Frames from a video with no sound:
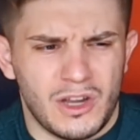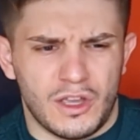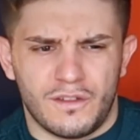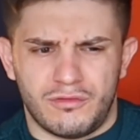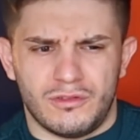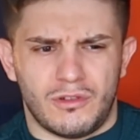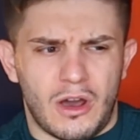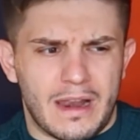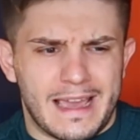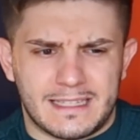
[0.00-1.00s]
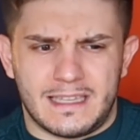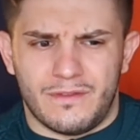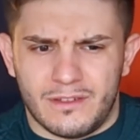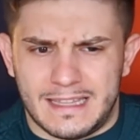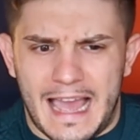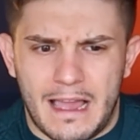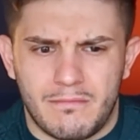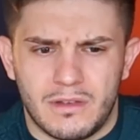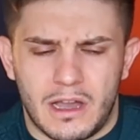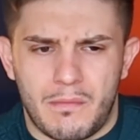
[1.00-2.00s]
on earth would Rolex give a
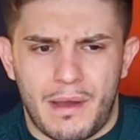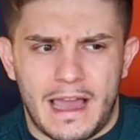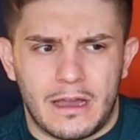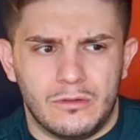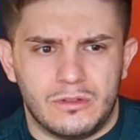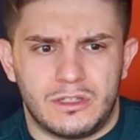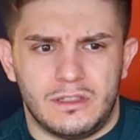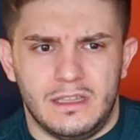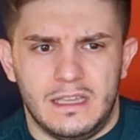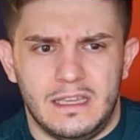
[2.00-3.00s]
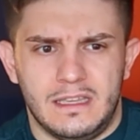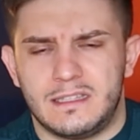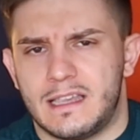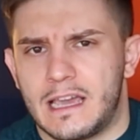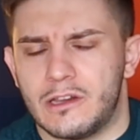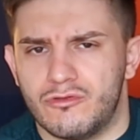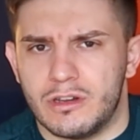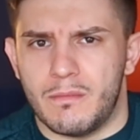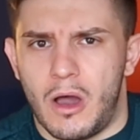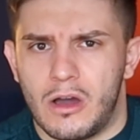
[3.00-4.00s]
damn about the
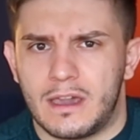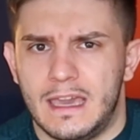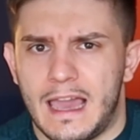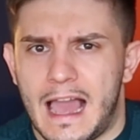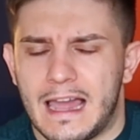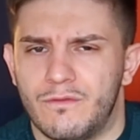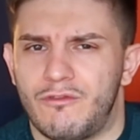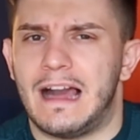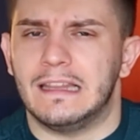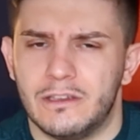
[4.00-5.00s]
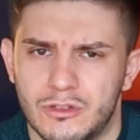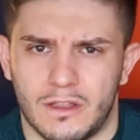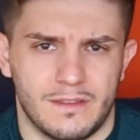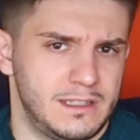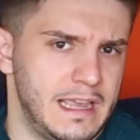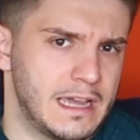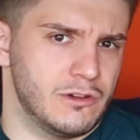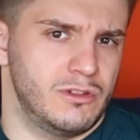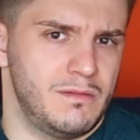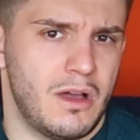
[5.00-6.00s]
secondary market and values on the
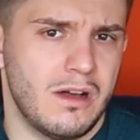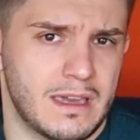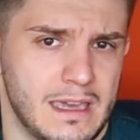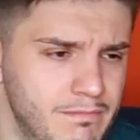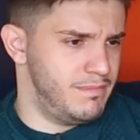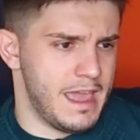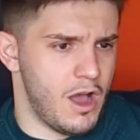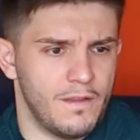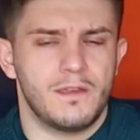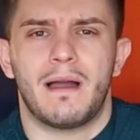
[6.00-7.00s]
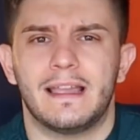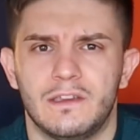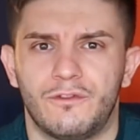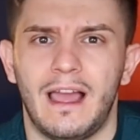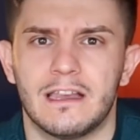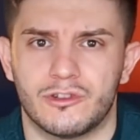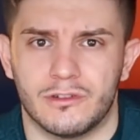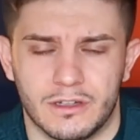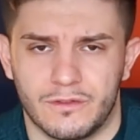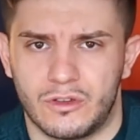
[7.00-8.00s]
secondary market? They are the
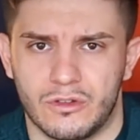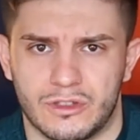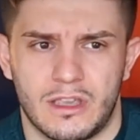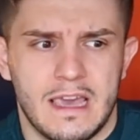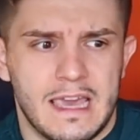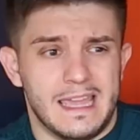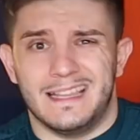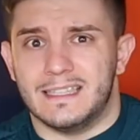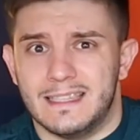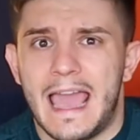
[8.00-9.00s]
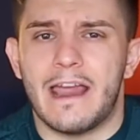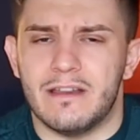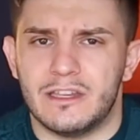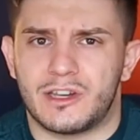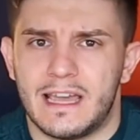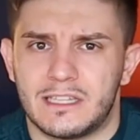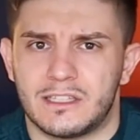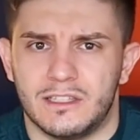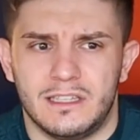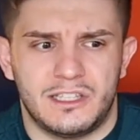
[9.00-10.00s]
manufacturer, and of course it is in their
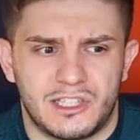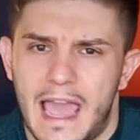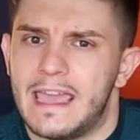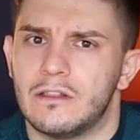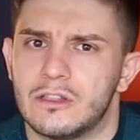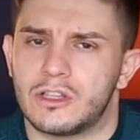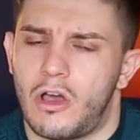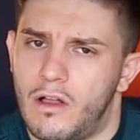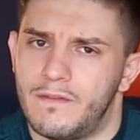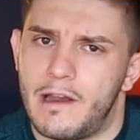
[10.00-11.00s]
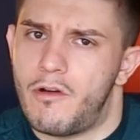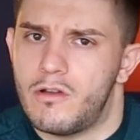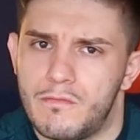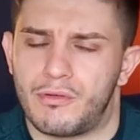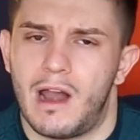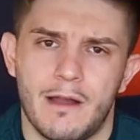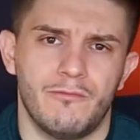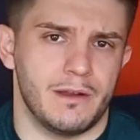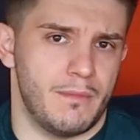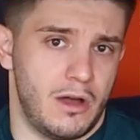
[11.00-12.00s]
interest, the sales on their own
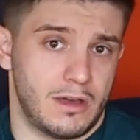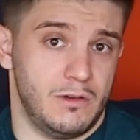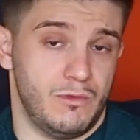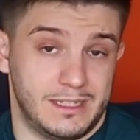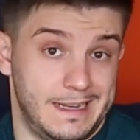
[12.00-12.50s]
primary market, which,